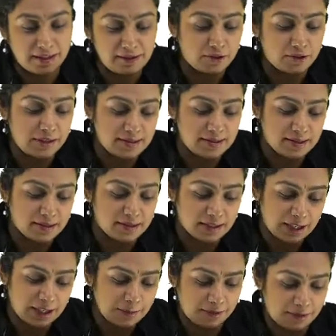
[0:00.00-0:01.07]
in the recent
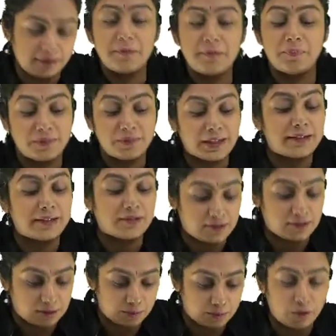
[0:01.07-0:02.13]
times
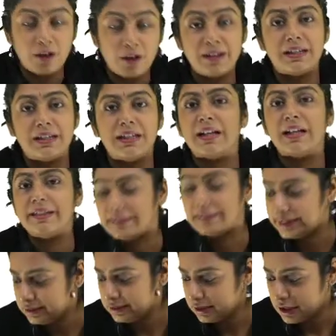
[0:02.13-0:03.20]
that's Paul
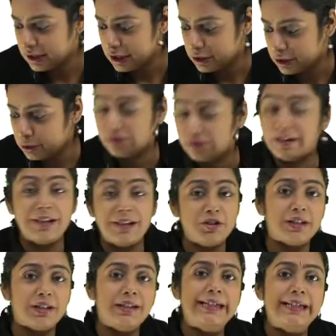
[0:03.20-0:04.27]
Kalanithi, who
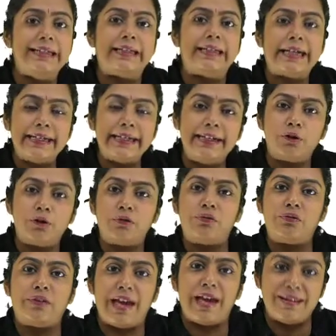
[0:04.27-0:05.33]
tragically died of
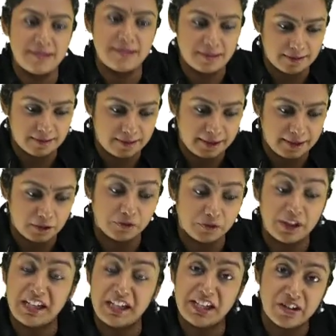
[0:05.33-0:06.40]
cancer at a
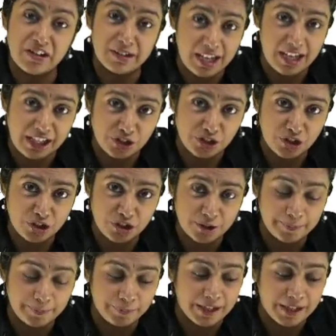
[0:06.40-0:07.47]
very young age
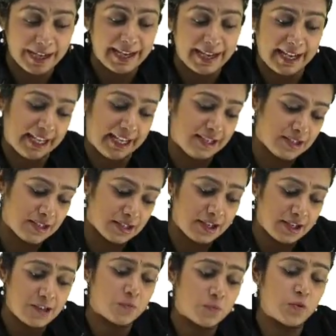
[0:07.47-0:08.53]
and
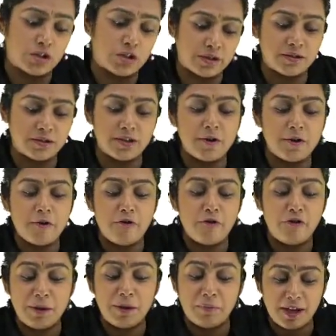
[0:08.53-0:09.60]
his book
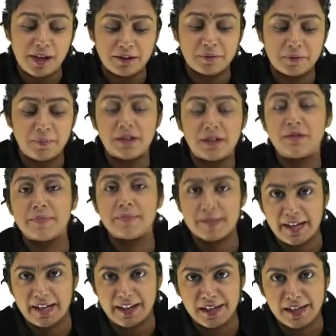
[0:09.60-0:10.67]
when breath becomes
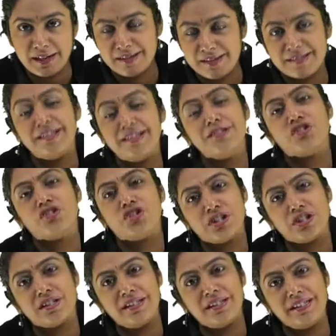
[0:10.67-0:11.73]
air is his
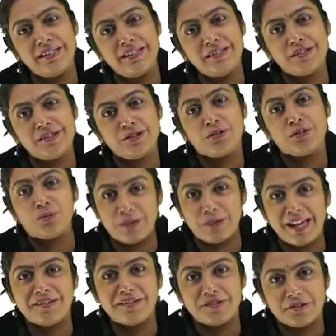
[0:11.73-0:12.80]
journey through
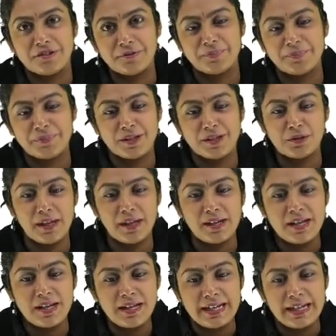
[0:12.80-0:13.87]
cancer okay
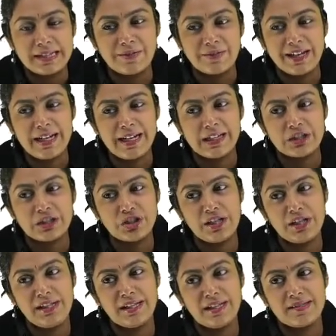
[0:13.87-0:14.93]
it's very
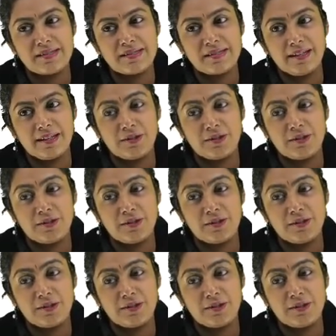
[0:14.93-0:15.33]
touching it's